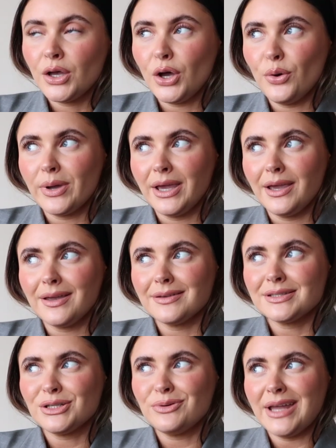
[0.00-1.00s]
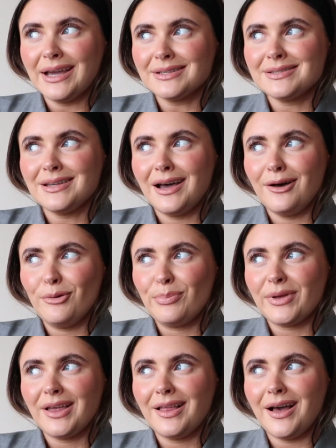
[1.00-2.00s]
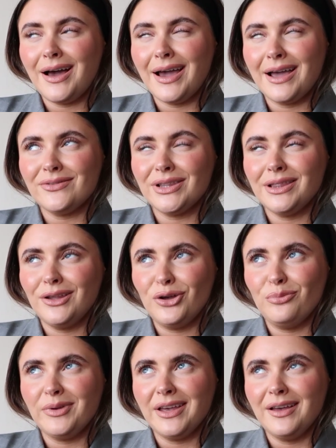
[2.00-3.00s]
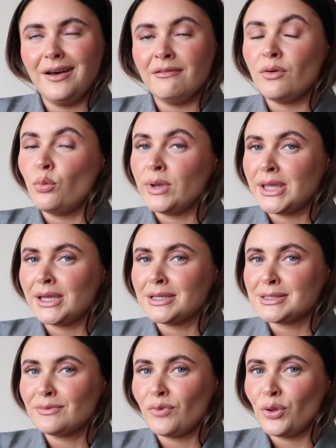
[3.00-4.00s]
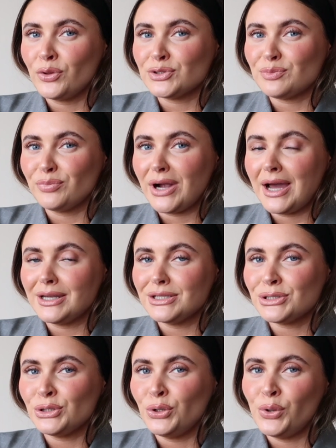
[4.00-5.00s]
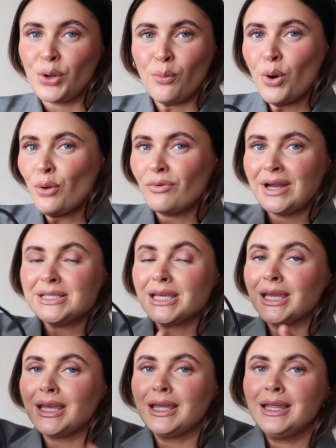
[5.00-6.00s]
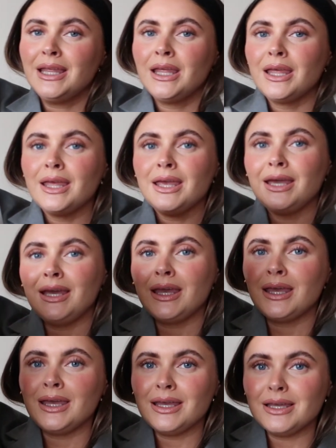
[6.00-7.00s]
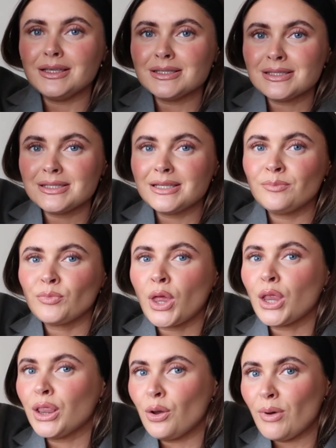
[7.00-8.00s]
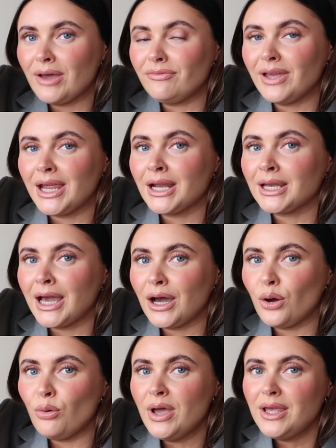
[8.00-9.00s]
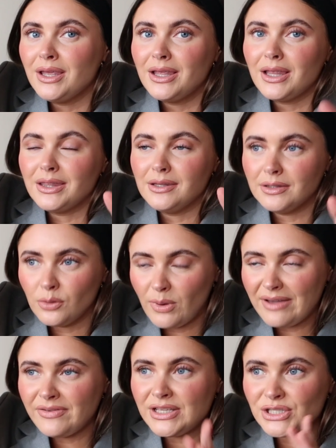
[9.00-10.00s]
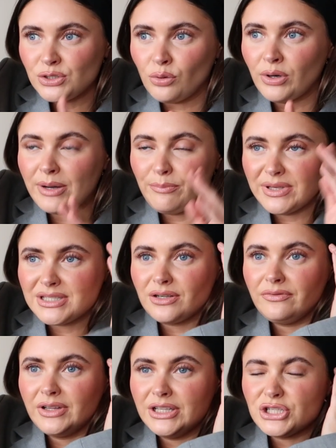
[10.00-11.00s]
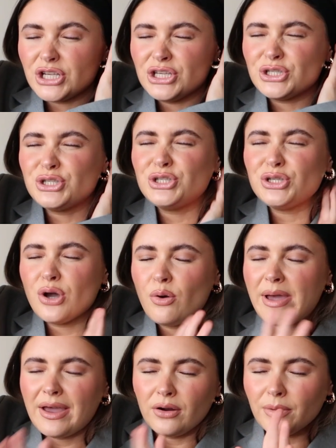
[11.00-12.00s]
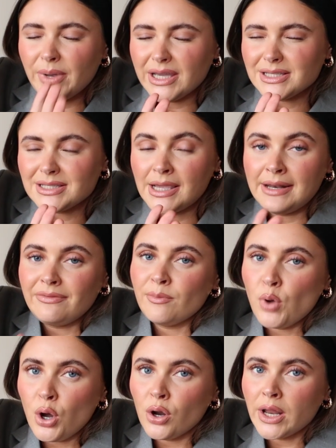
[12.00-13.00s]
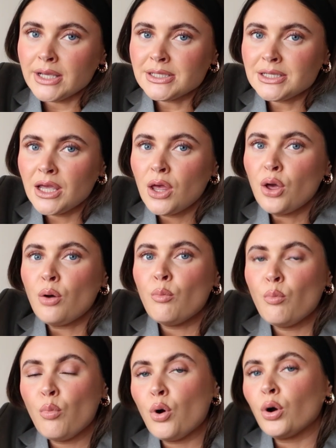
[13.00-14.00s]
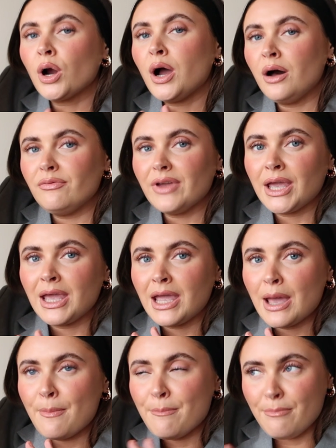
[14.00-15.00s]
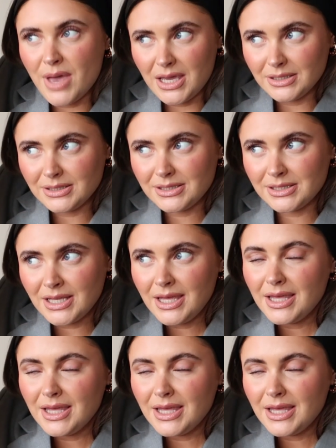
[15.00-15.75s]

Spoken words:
Okay, so next up, I have a little bit of a weakness for this brand. You know already, it is Luvi. Now, the Luvi store in Bicester Village is so hit or miss, and if I'm honest, more of a miss.